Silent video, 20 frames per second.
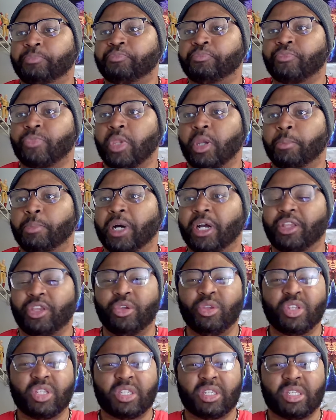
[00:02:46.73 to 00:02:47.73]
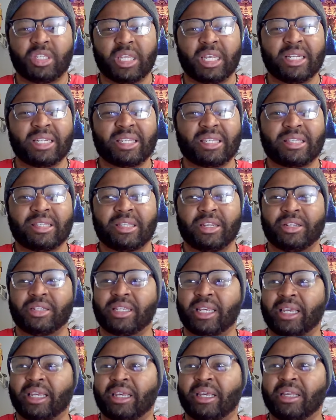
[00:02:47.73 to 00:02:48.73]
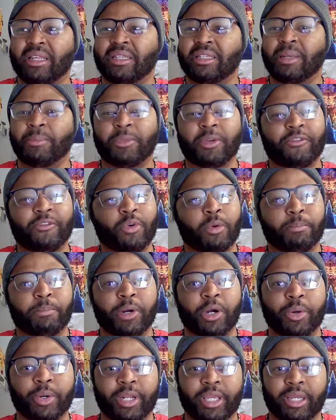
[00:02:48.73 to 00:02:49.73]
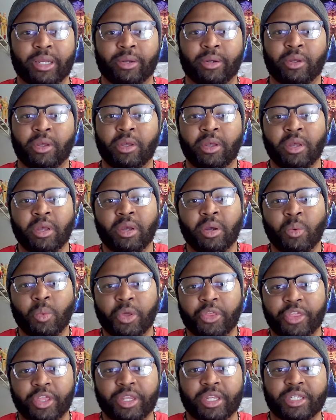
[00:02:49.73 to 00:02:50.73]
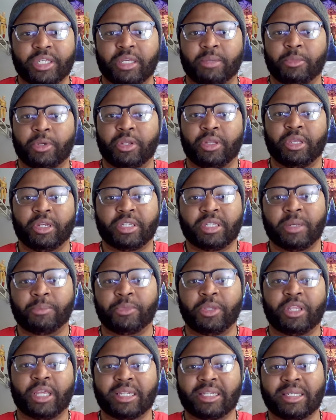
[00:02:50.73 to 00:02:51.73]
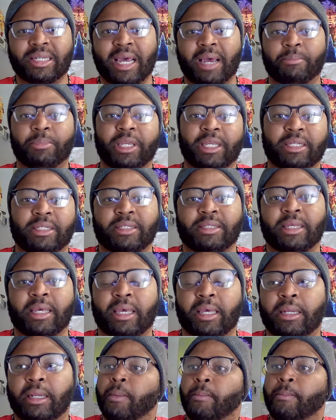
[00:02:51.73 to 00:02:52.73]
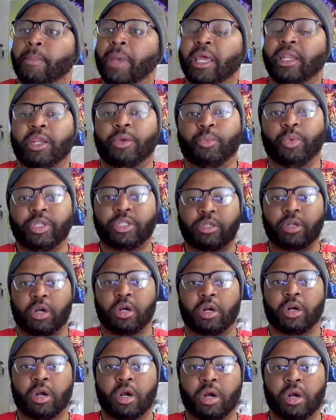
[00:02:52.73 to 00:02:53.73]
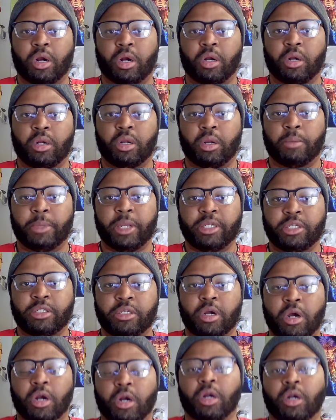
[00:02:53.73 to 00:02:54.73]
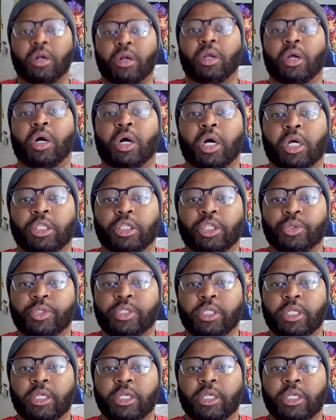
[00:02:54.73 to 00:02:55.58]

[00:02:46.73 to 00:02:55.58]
But you sense there's like something foreboding within this community. There's something that's not being said. And then we star our main star, Lucy